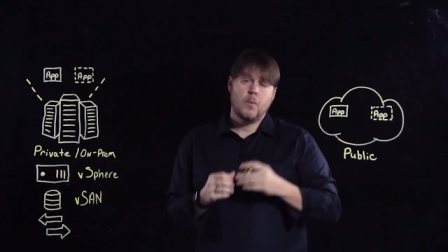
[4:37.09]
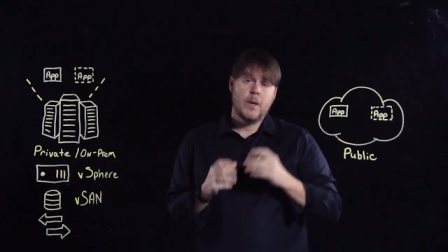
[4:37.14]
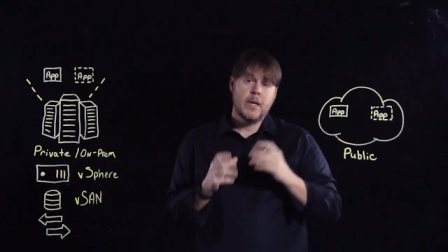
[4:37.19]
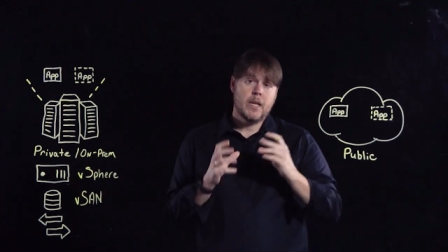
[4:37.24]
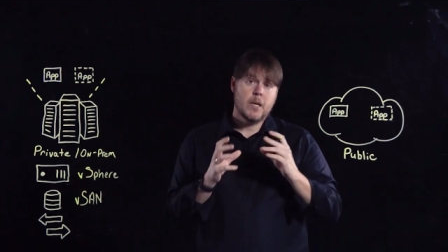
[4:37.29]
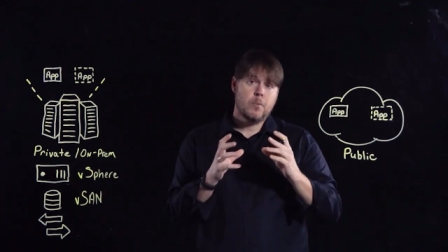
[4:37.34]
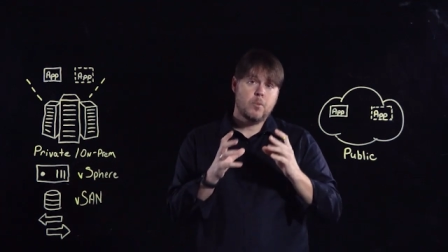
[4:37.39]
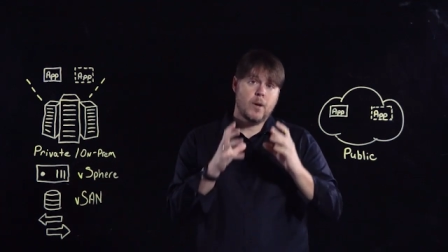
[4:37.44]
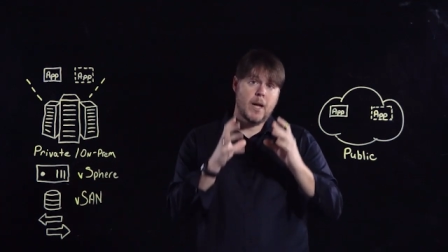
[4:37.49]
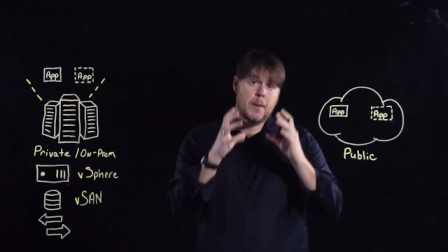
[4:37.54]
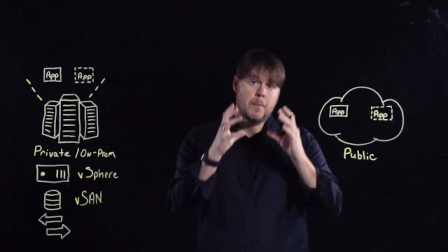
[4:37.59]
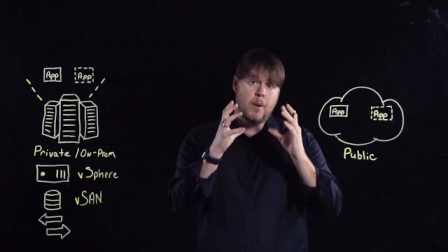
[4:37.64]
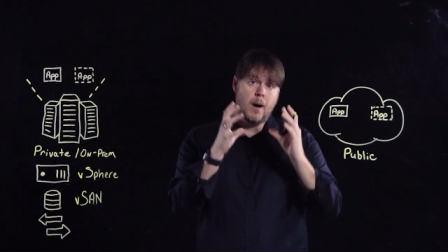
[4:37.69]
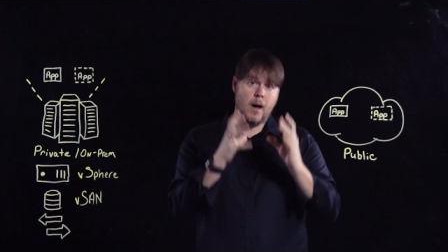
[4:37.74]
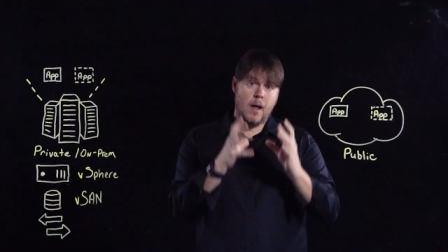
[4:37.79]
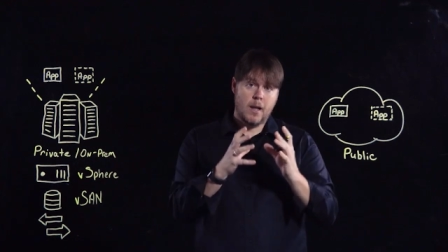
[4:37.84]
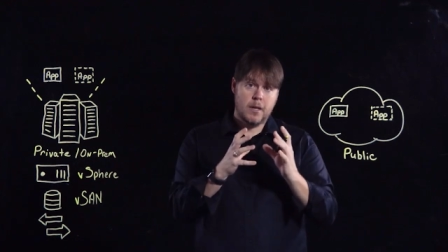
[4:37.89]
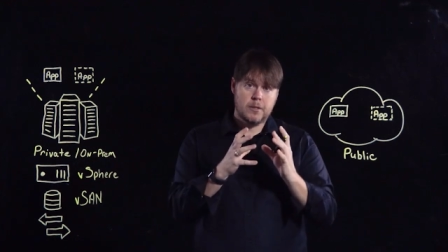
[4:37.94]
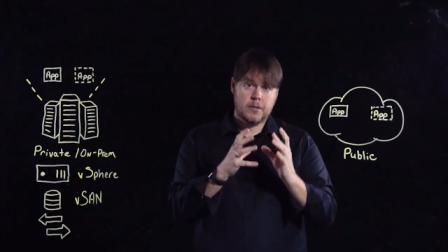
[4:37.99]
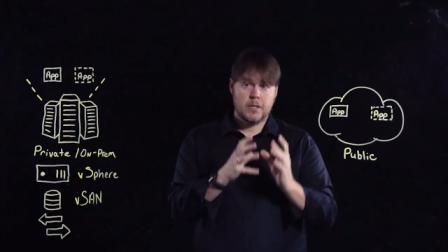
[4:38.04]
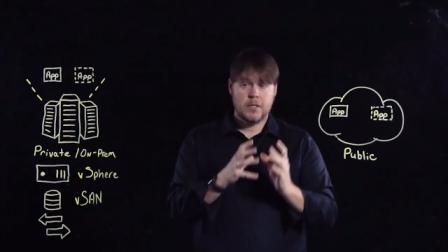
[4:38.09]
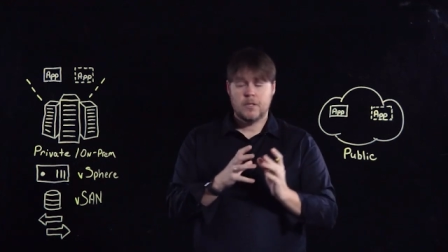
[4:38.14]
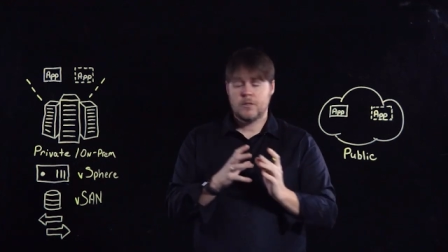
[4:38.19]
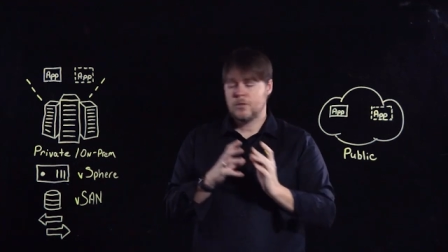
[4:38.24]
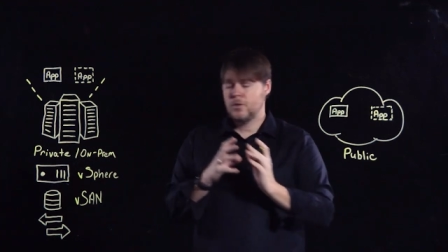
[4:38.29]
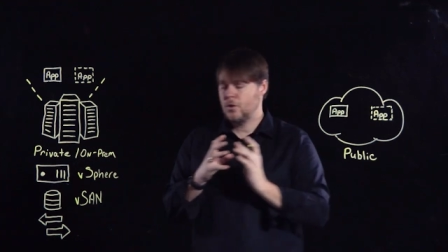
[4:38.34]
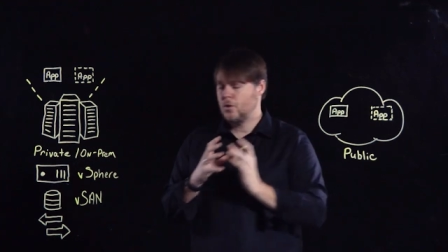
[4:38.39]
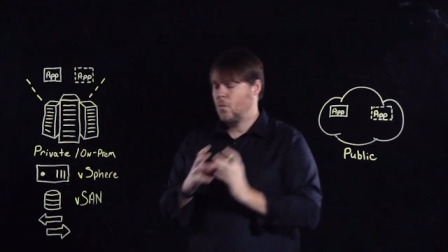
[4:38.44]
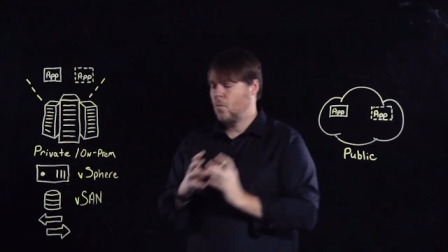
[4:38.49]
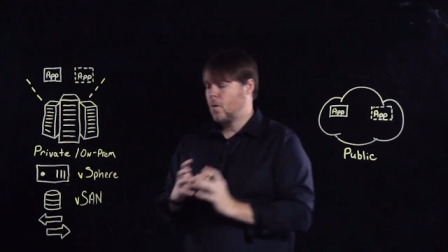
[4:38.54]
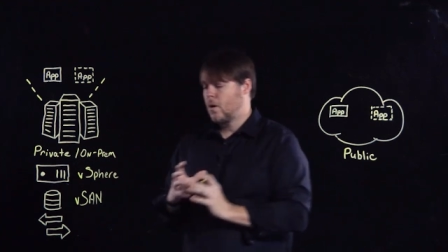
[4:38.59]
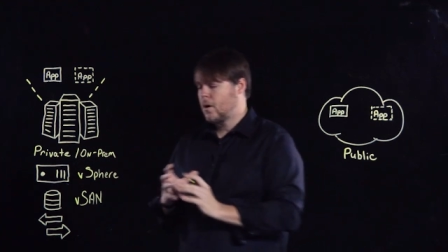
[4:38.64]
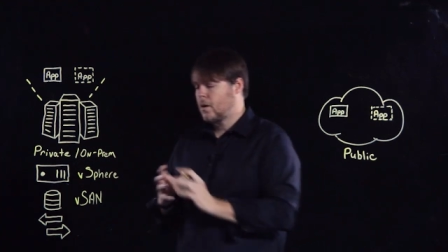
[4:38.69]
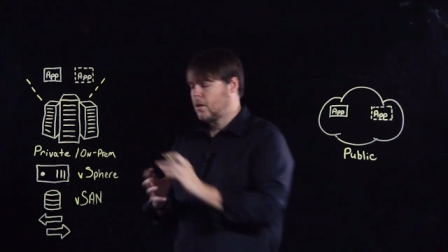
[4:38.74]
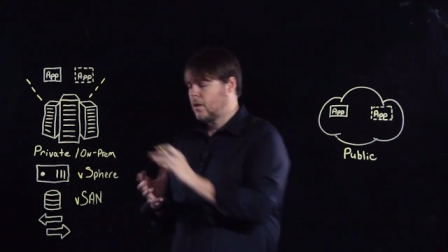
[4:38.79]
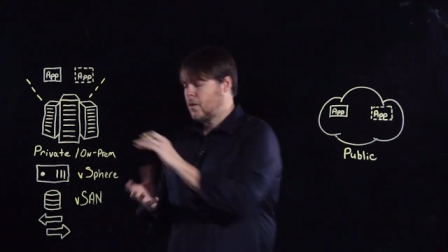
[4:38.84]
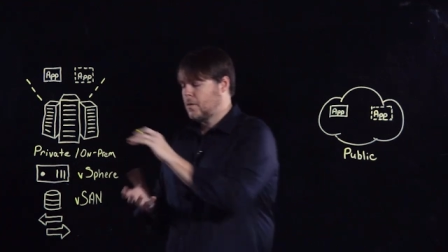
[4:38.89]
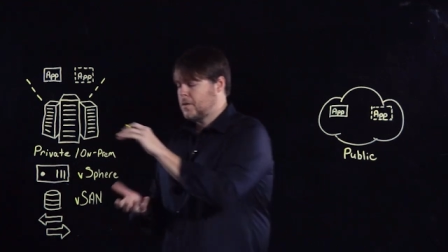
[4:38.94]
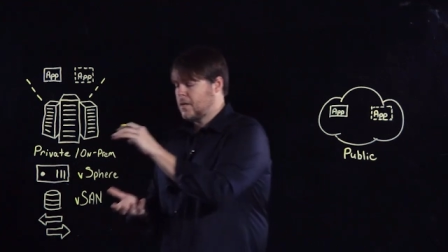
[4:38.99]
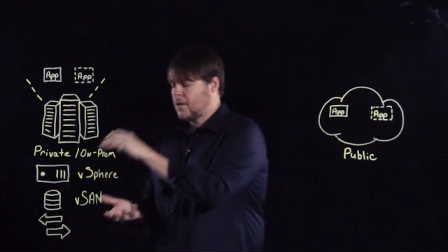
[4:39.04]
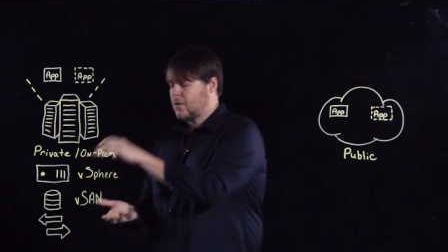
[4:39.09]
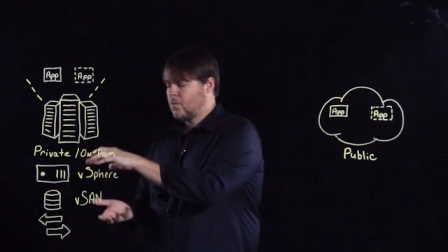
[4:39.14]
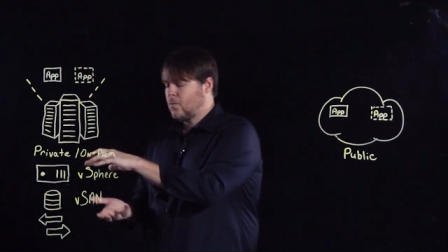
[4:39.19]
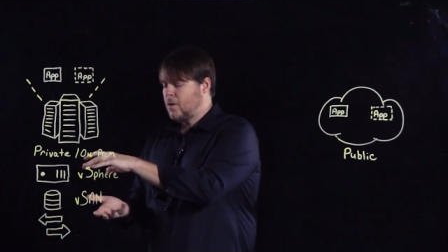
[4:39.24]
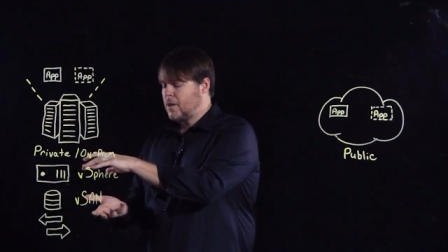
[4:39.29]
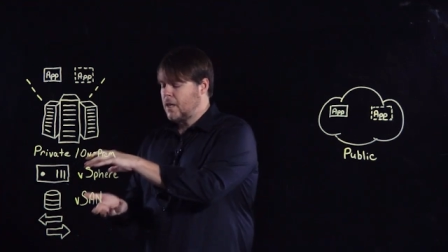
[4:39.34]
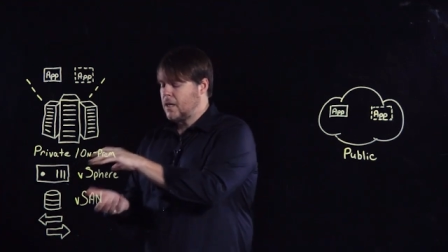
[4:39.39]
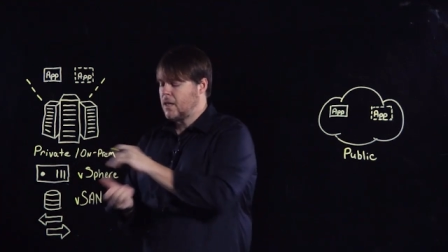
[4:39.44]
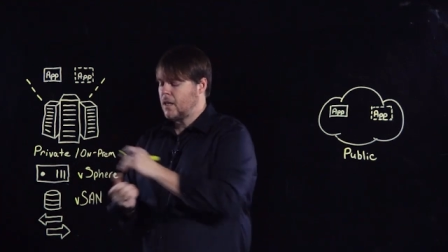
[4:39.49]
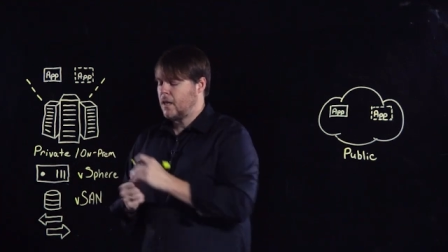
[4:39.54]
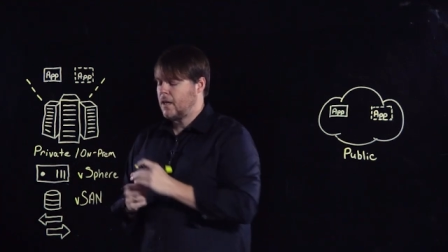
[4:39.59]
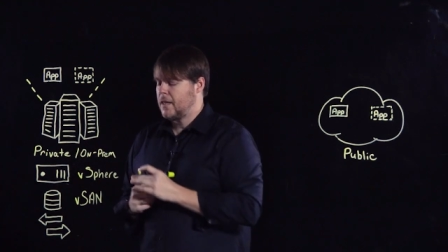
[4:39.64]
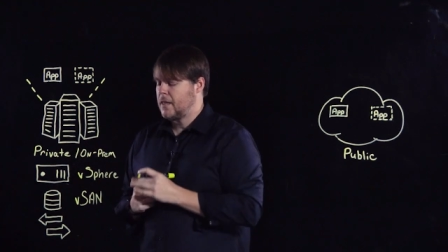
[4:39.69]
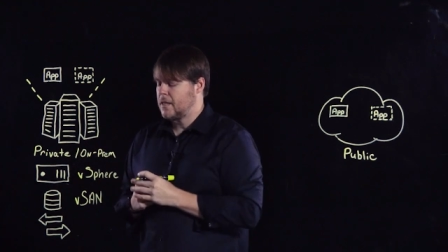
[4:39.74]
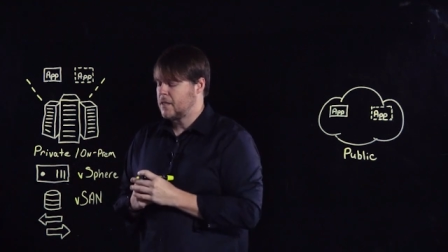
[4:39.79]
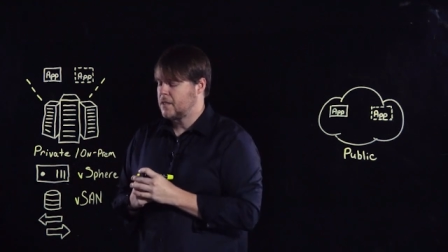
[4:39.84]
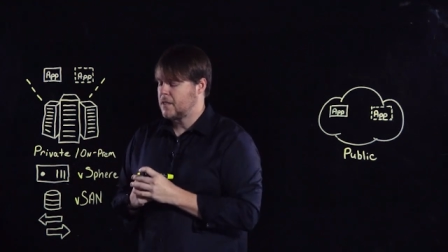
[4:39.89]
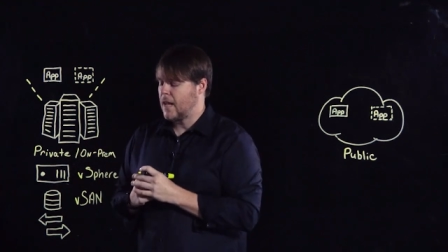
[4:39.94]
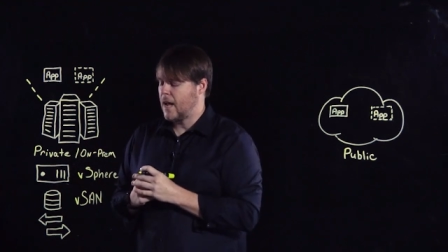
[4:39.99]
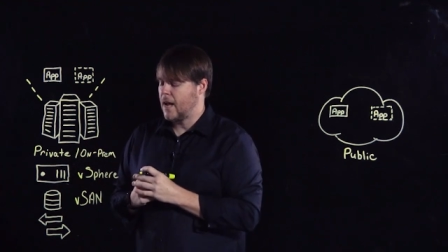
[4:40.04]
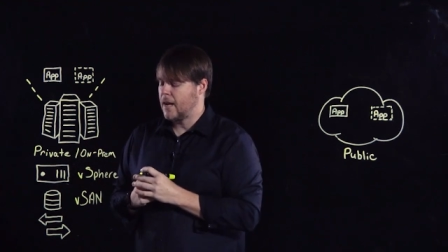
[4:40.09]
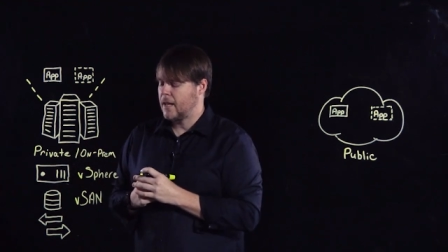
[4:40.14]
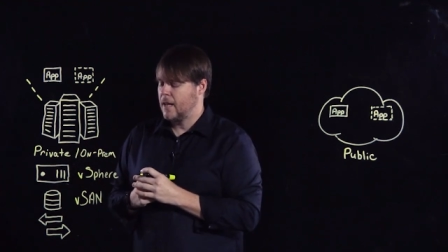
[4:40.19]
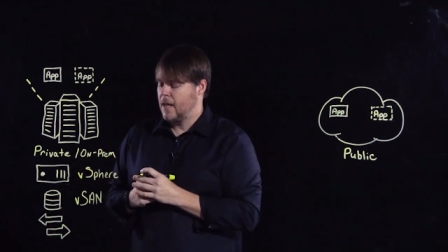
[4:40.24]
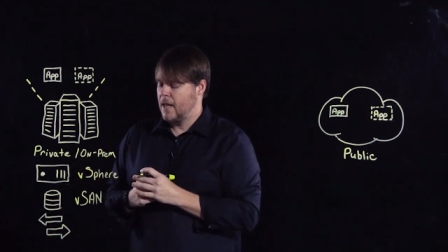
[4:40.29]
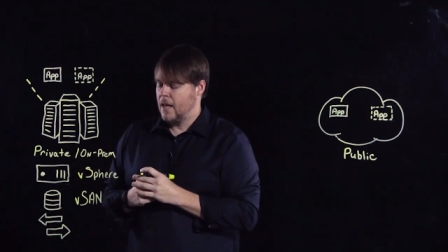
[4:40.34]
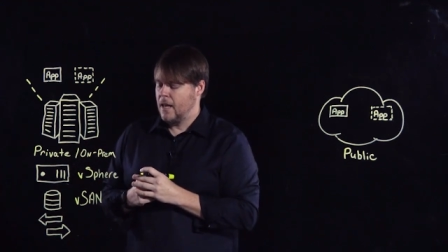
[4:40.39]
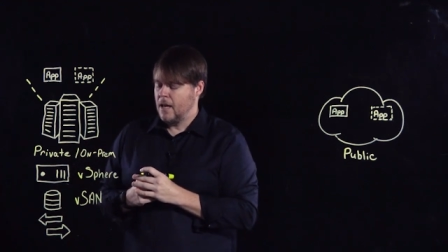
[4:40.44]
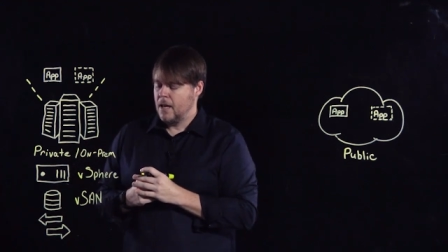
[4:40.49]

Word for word: we can apply policies to workloads that are running in the stack